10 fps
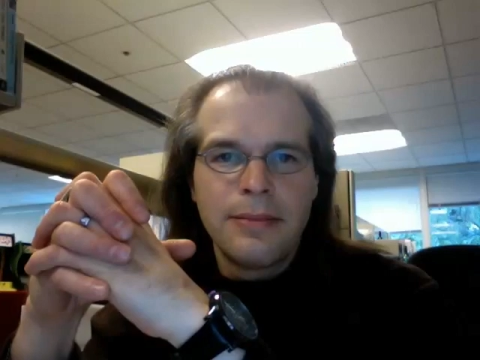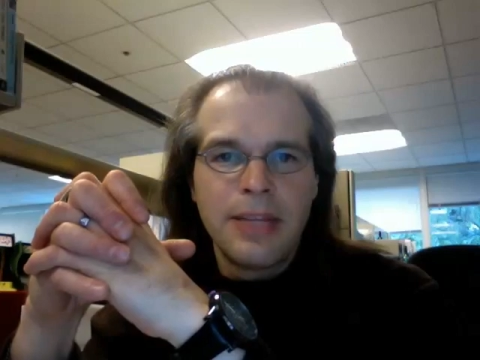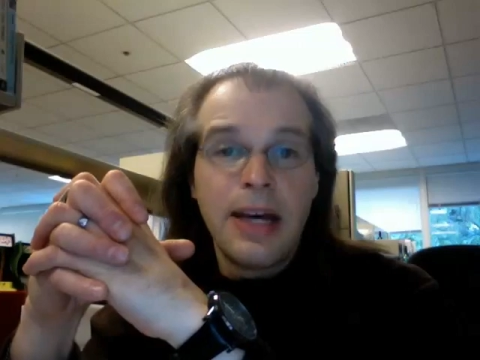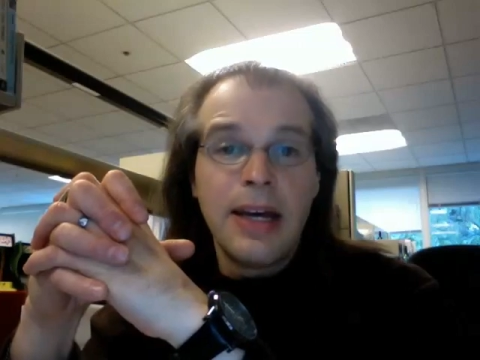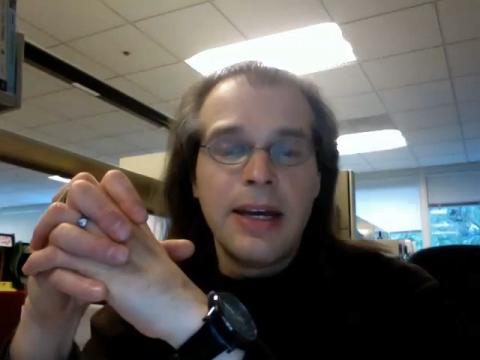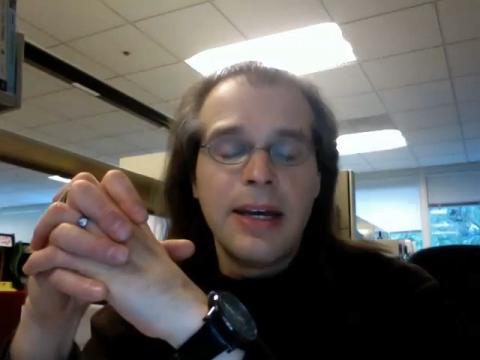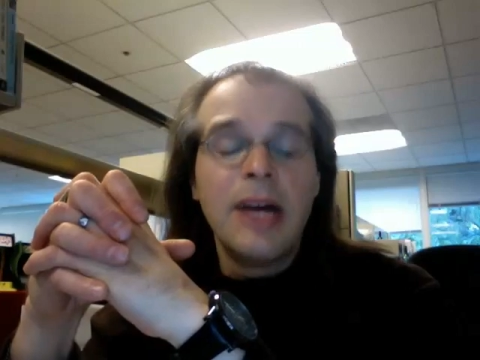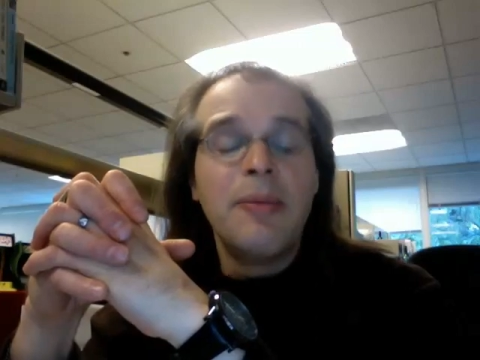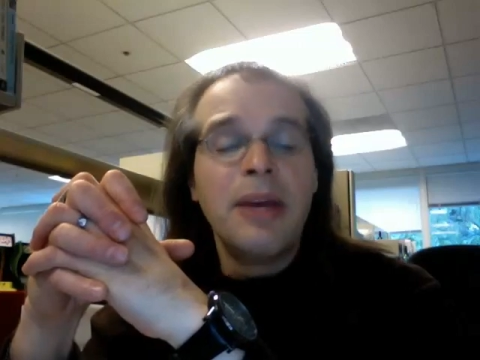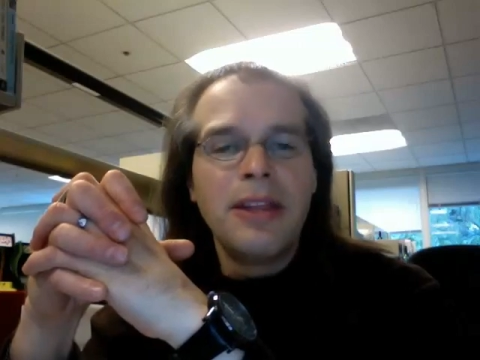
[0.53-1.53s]
Hi,
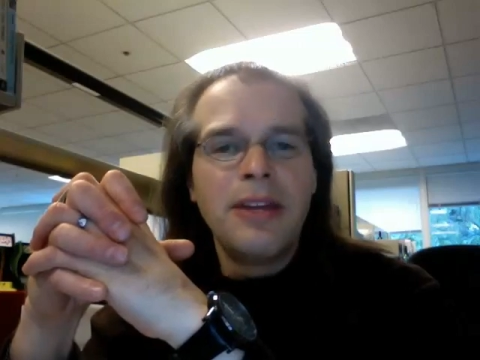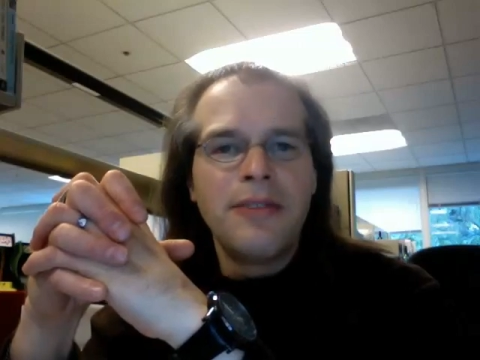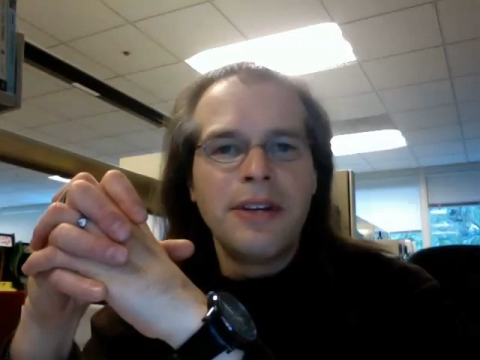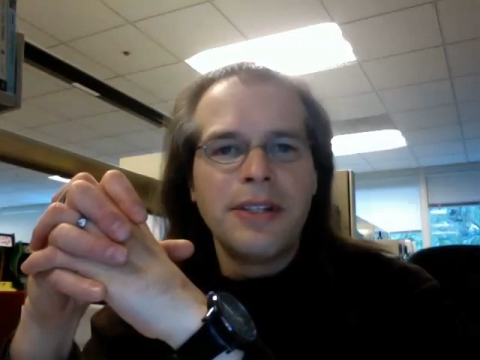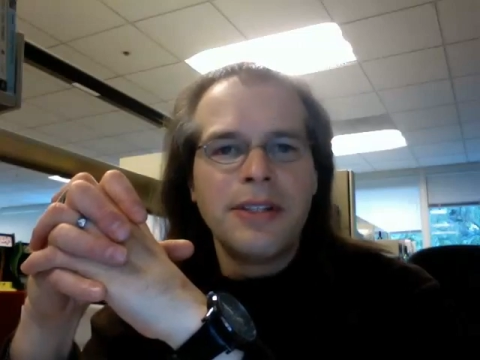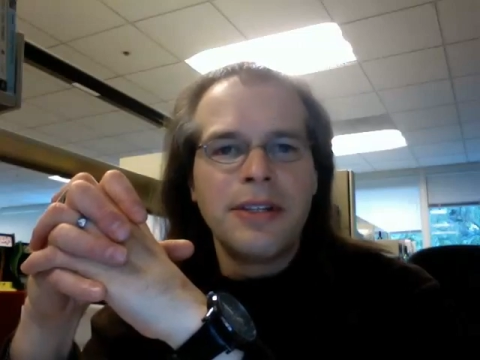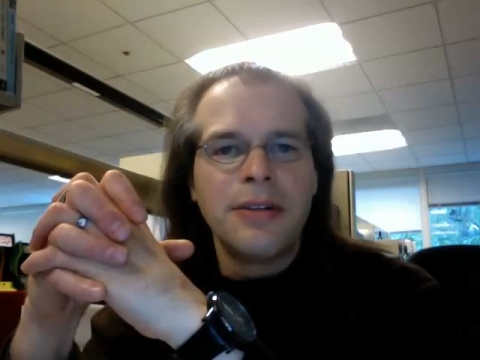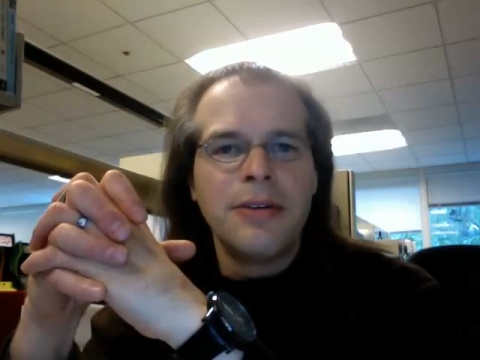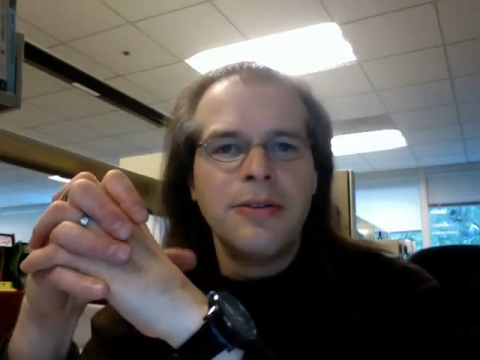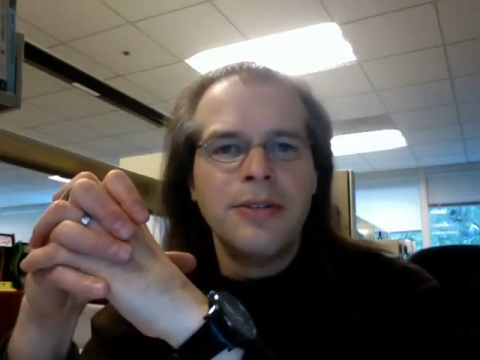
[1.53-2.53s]
I'm Anthony Francis on
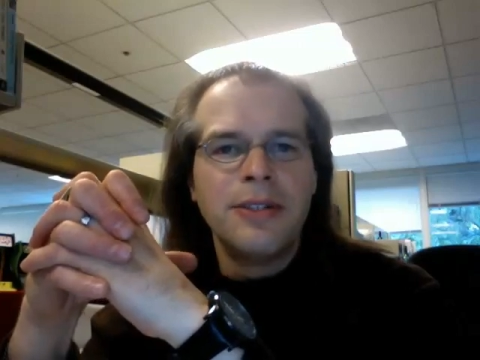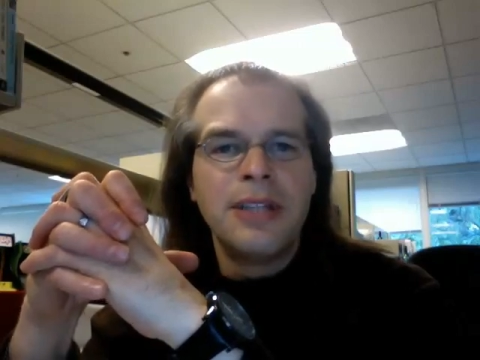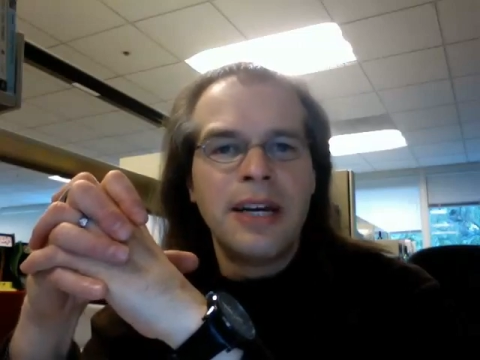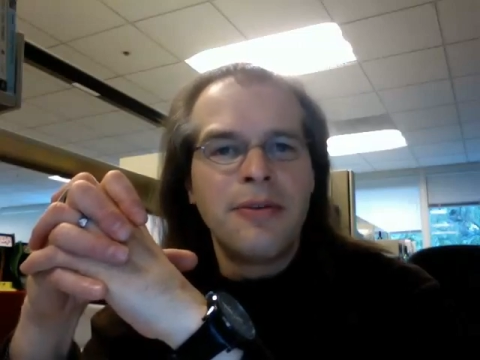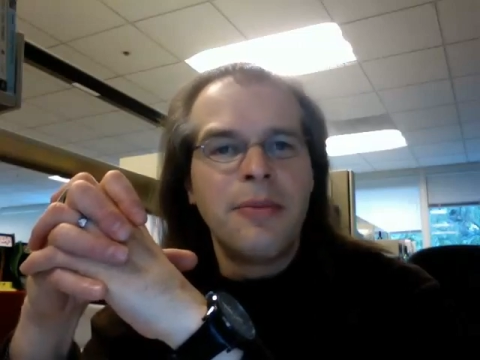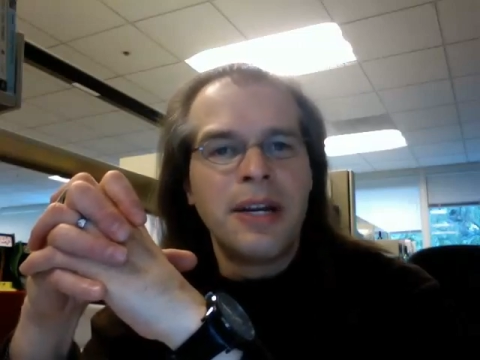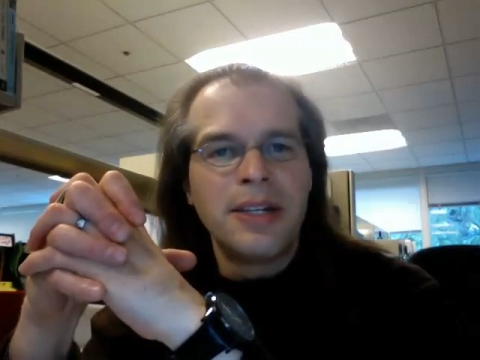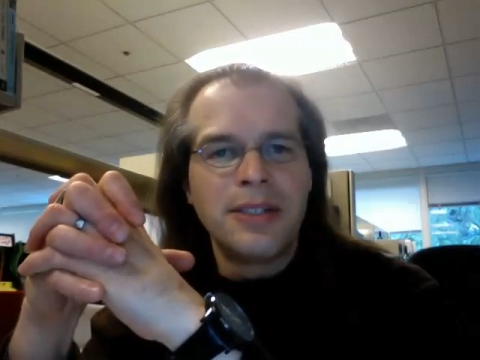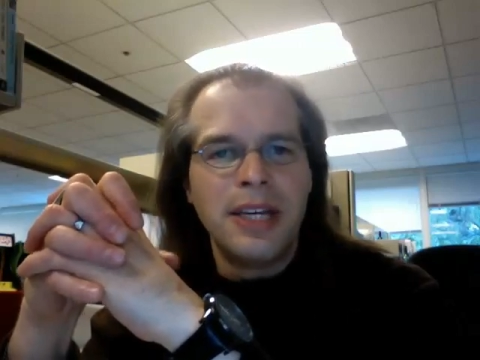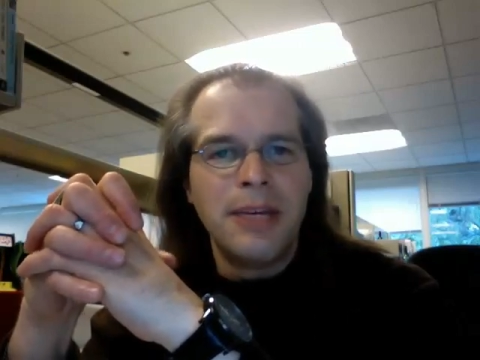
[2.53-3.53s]
Google's Cloud
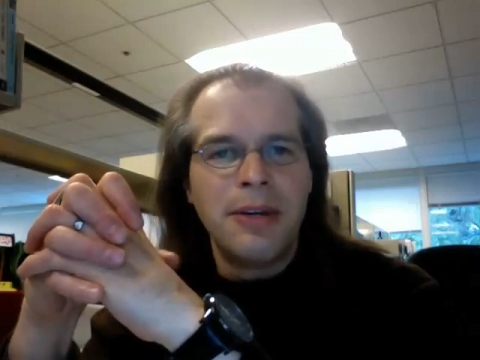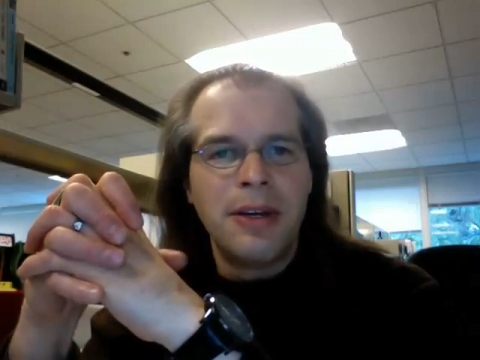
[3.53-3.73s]
Robotics team.